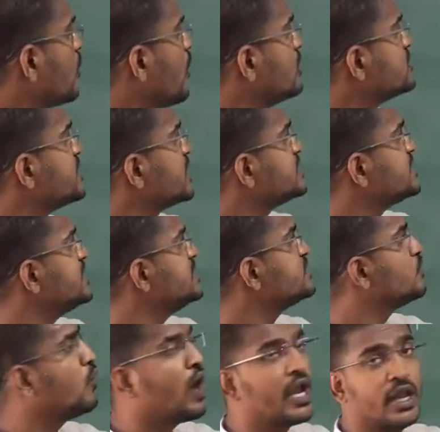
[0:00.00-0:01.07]
cos x is
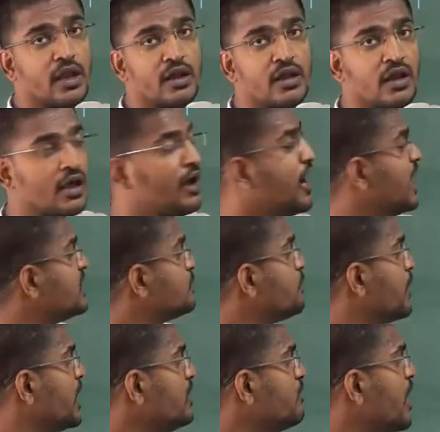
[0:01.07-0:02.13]
1. At
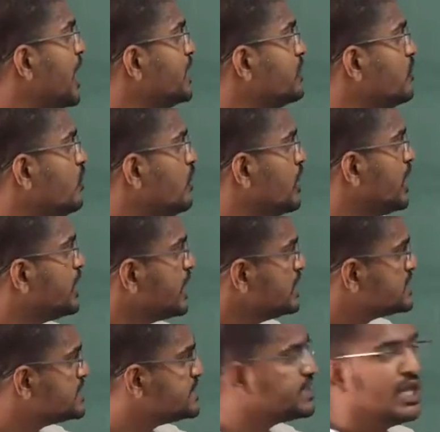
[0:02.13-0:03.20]
pi by 2, it
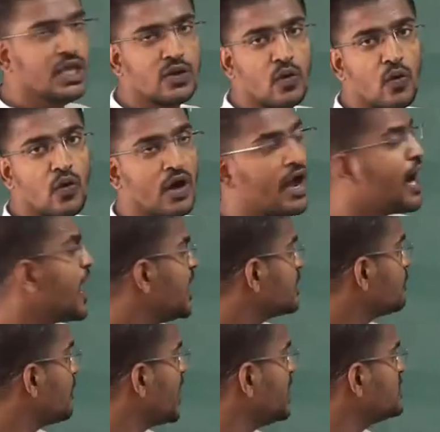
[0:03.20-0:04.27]
is 0.
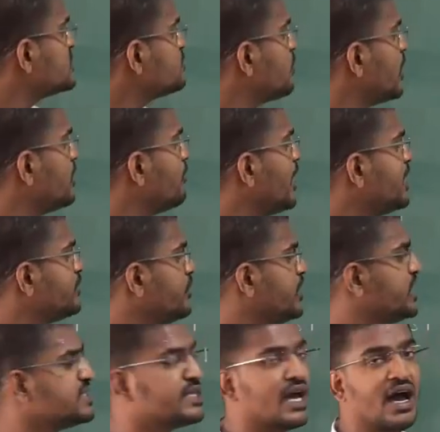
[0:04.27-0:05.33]
At minus pi by 2,
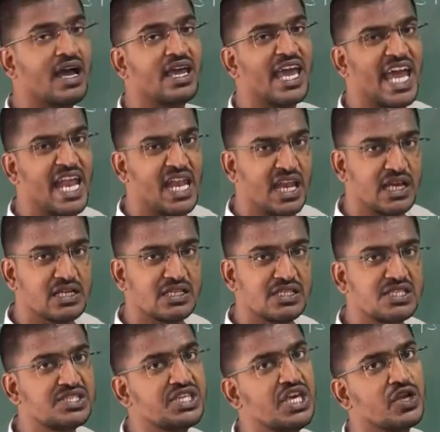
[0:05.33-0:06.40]
it is again
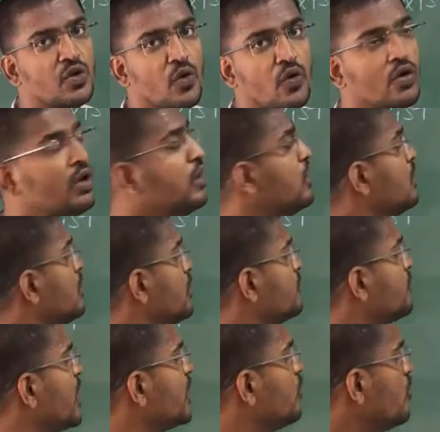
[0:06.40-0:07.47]
0.
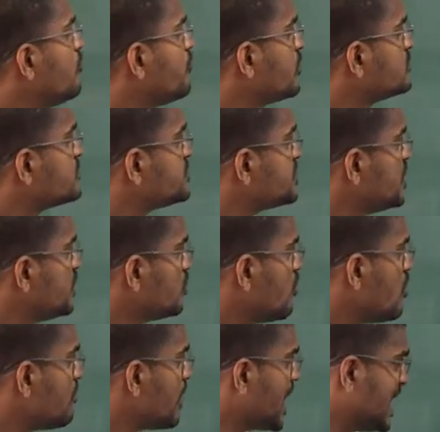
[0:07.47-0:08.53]
If I go for
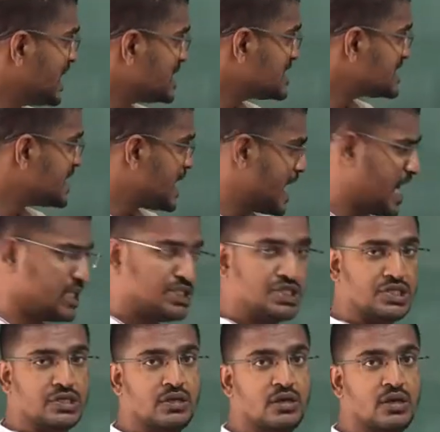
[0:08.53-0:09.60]
0 minus h,